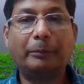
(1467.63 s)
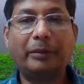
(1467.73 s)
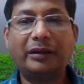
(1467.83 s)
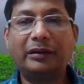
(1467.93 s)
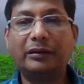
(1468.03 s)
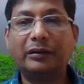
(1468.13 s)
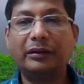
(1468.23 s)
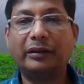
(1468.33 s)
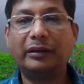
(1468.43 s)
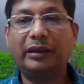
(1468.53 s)
But
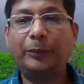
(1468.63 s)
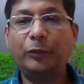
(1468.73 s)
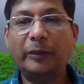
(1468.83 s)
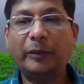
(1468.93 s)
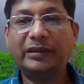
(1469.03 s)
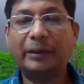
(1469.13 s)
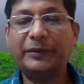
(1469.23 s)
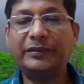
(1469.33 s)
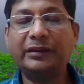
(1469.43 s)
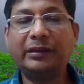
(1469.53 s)
if you have
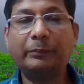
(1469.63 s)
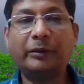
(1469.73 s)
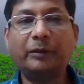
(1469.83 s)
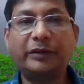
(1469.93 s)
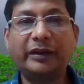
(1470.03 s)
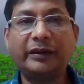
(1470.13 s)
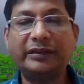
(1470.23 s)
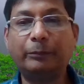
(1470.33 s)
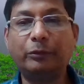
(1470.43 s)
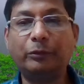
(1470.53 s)
a sufficient number of
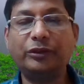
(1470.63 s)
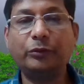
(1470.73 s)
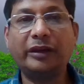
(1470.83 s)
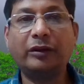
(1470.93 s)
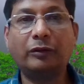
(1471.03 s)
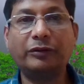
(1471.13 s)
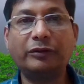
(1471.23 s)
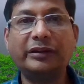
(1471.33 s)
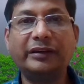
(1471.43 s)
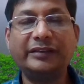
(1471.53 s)
training samples, you can
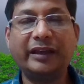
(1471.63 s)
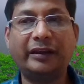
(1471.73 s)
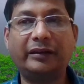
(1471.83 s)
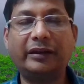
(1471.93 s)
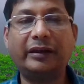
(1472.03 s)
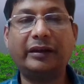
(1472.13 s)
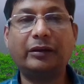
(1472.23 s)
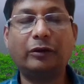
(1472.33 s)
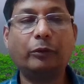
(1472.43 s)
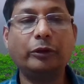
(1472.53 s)
consider CNN, the
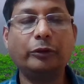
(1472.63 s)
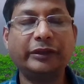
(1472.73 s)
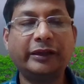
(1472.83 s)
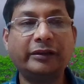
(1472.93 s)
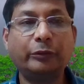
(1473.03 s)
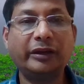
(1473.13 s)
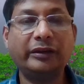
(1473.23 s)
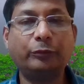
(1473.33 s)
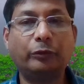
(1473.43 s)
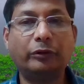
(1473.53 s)
convolutional neural
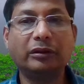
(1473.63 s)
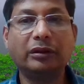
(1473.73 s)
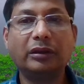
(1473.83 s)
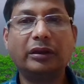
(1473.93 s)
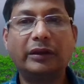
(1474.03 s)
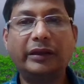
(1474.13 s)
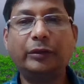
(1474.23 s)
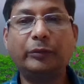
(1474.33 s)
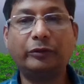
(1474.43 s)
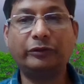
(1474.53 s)
network, that
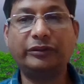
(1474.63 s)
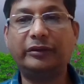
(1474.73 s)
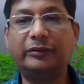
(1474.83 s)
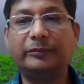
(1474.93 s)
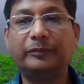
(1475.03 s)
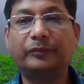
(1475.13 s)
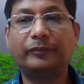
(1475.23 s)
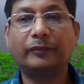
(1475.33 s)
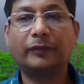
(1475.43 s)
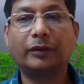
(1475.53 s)
you can consider.
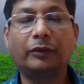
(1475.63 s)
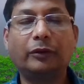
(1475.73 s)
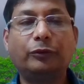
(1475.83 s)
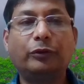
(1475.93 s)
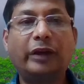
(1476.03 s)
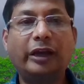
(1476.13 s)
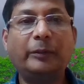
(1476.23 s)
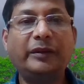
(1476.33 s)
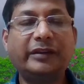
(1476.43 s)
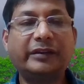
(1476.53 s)
So I'll be
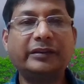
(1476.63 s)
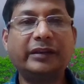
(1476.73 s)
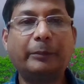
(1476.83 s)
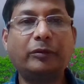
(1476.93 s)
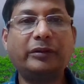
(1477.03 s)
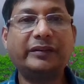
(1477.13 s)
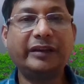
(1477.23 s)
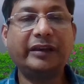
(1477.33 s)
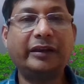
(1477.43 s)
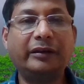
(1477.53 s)
discussing about the
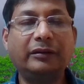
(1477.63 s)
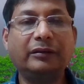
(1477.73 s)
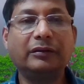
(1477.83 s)
CNN